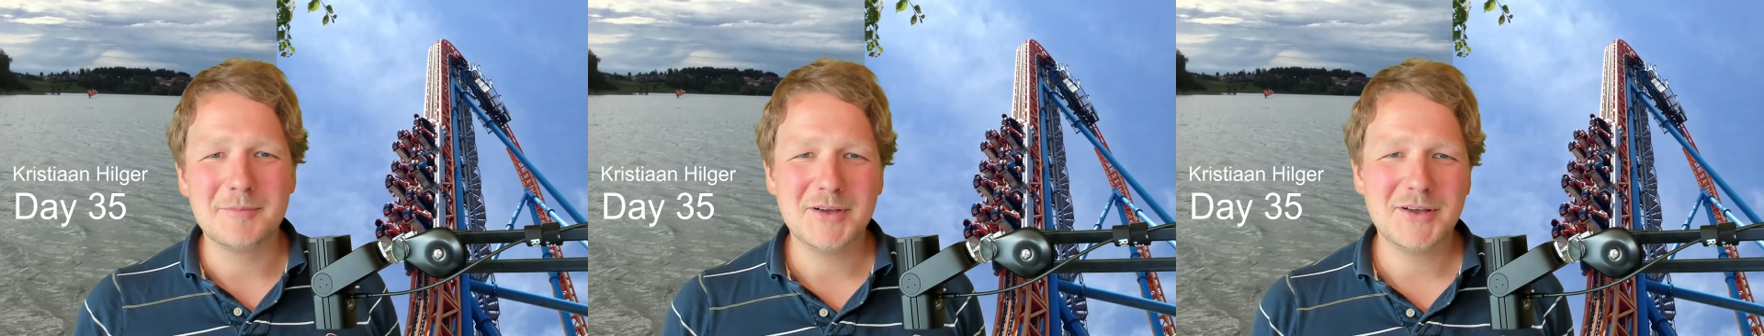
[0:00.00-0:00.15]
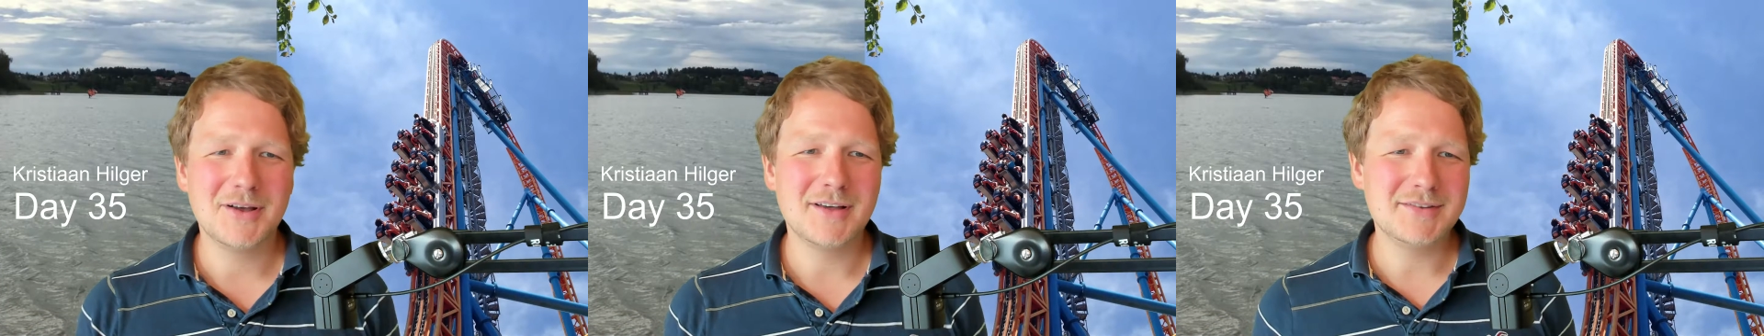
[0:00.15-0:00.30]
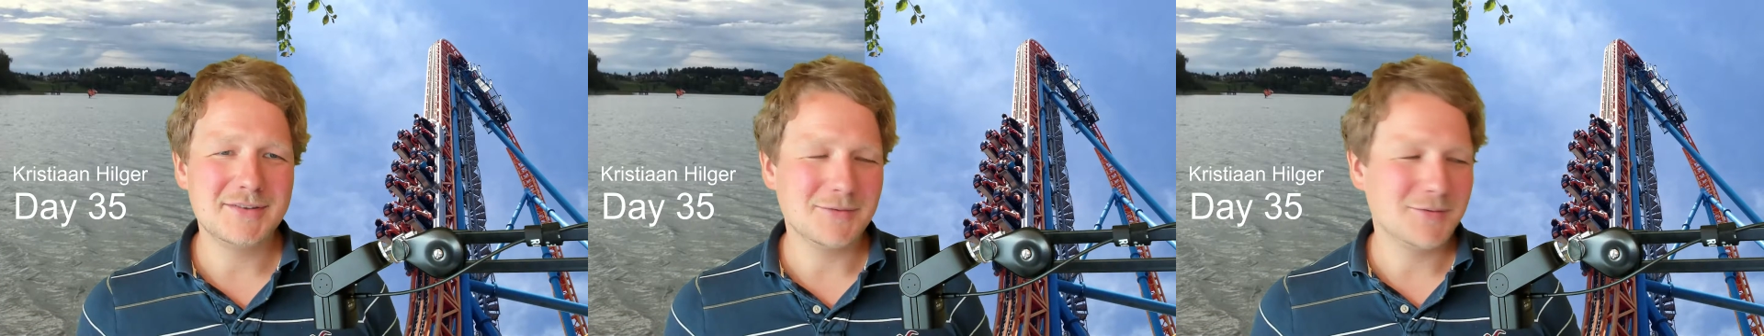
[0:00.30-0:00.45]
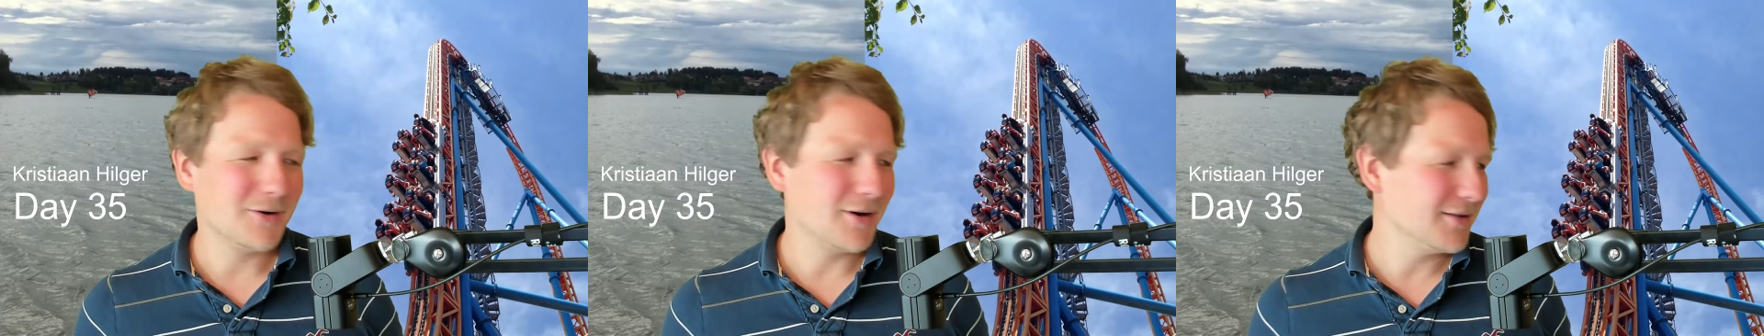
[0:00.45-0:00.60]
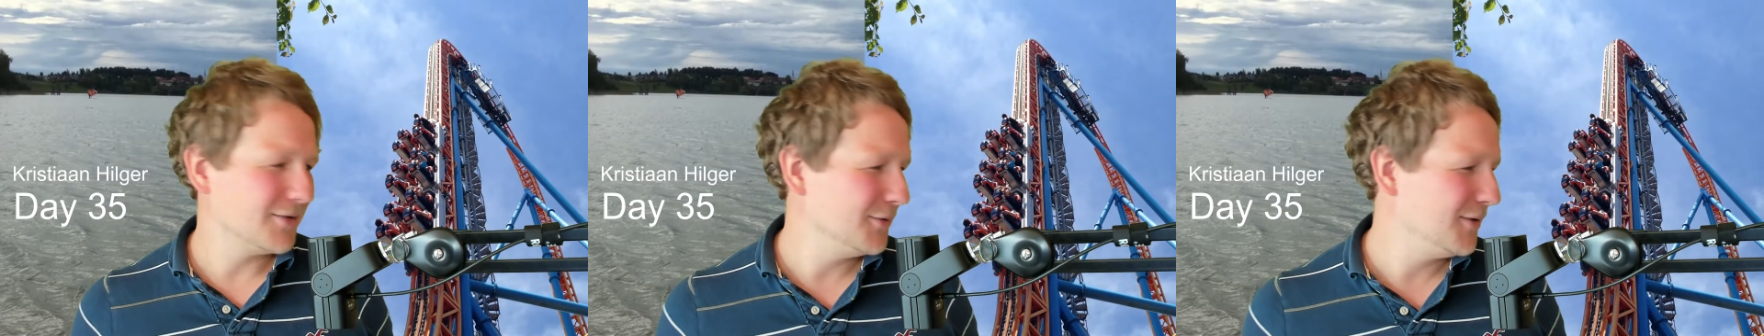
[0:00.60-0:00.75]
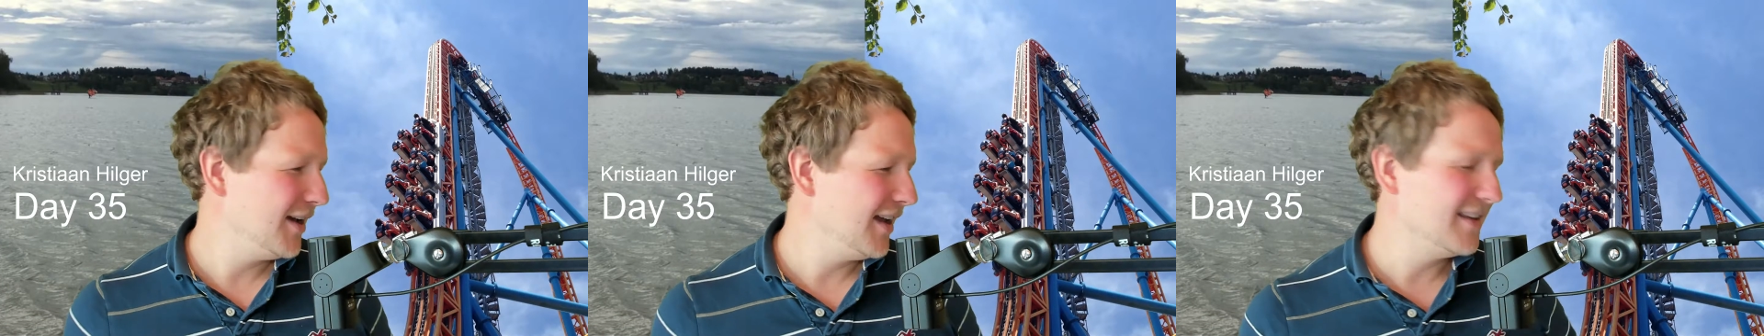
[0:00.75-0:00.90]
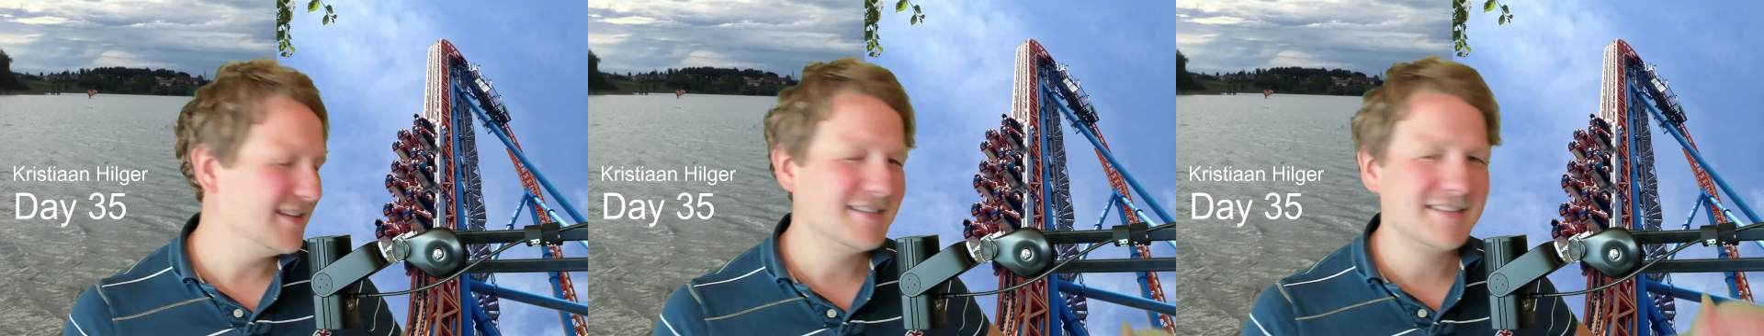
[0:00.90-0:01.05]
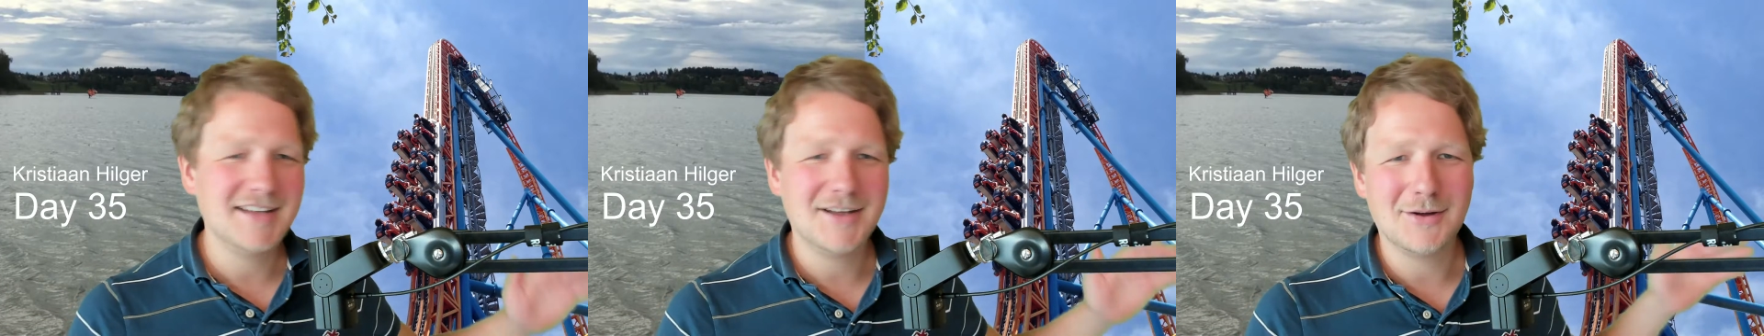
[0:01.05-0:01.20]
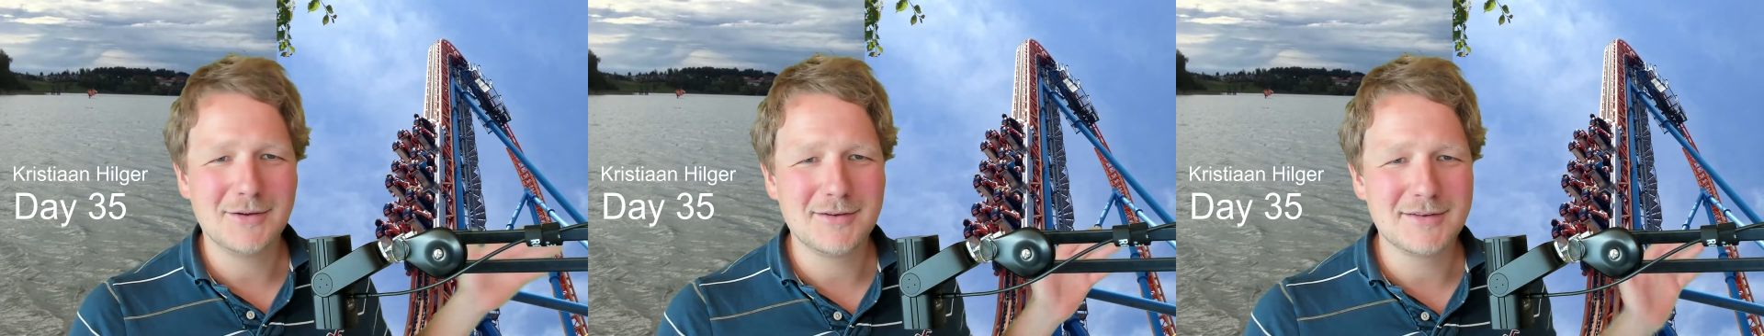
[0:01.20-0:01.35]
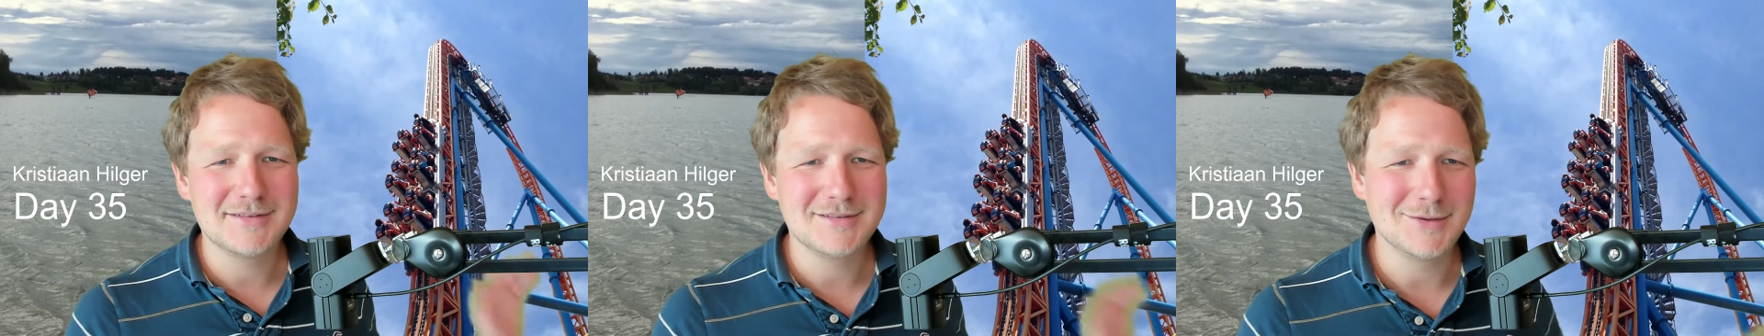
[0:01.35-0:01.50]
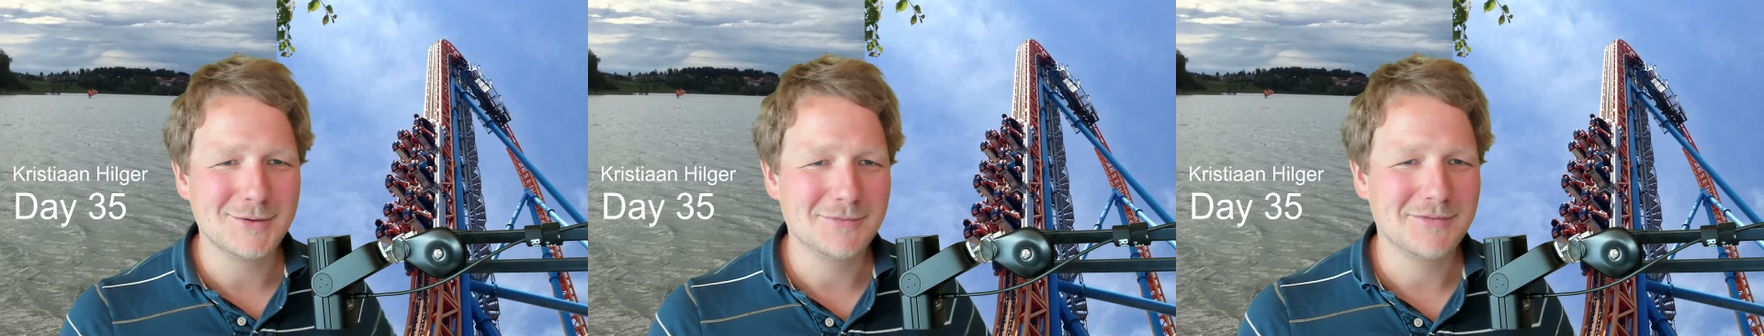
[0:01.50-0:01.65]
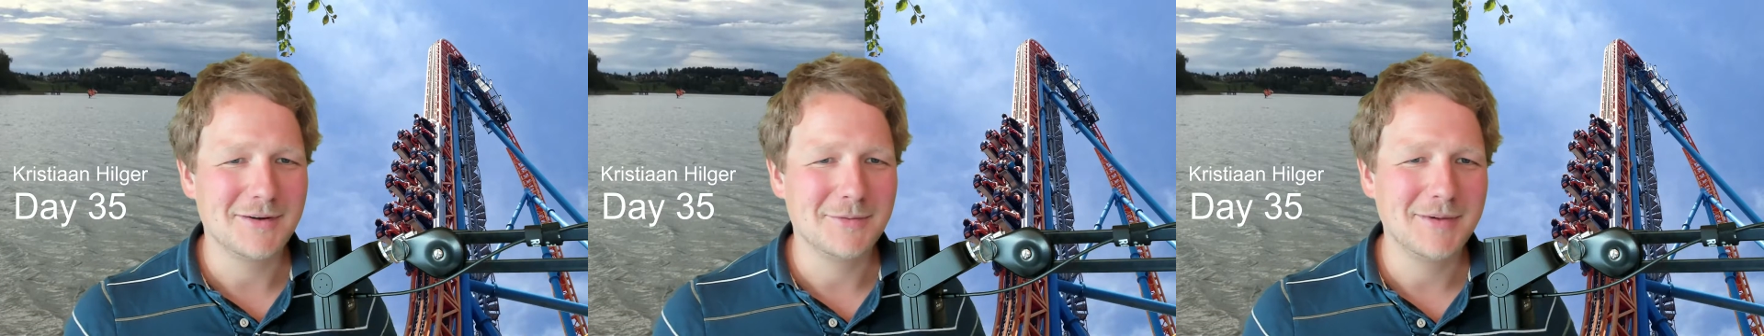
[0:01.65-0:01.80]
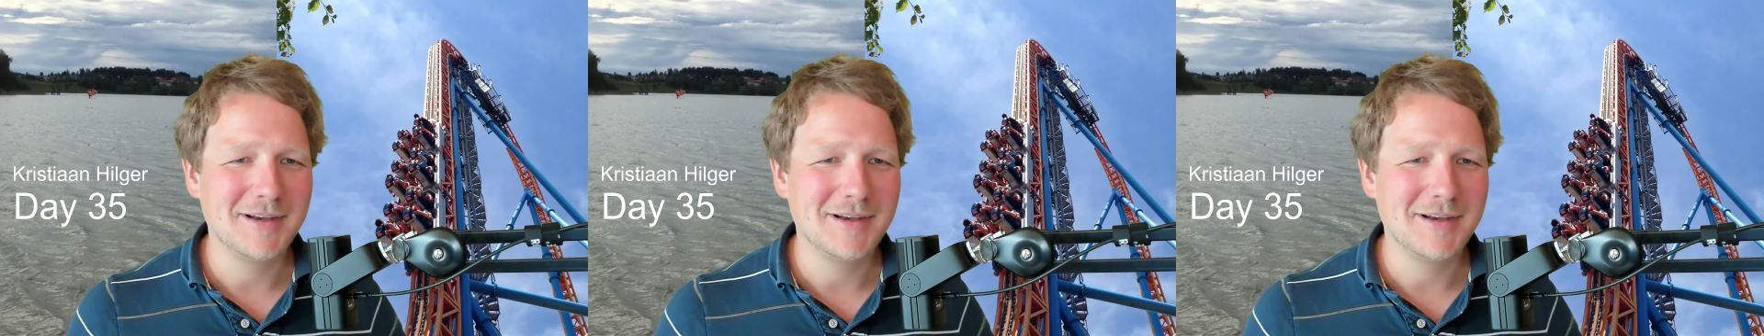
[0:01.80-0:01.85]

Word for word: because of course you can stay on your sofa